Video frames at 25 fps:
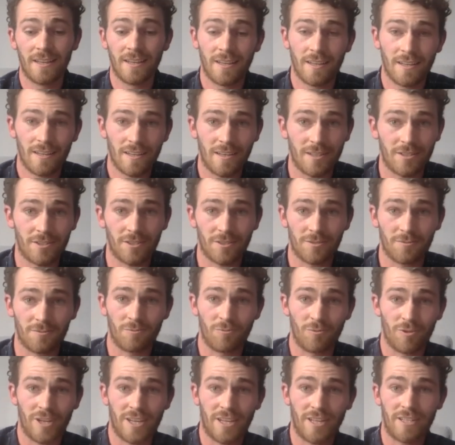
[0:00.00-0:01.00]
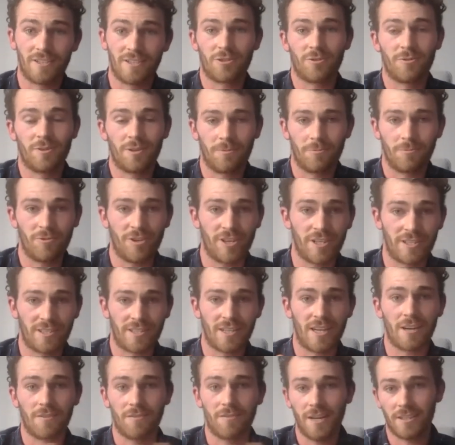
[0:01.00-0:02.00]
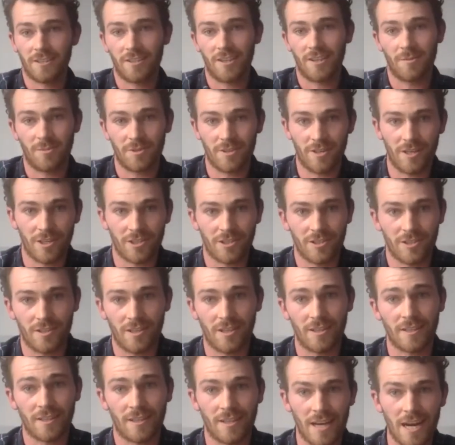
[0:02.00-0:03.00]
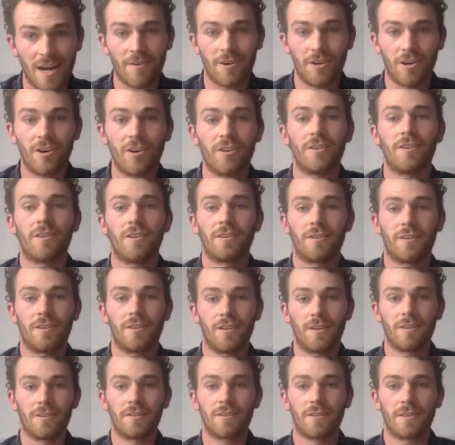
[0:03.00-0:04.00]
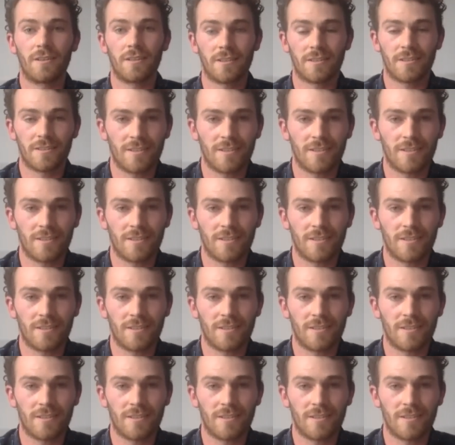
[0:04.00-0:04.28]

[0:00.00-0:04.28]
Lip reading: let's just redirect our production and carry on. You know, it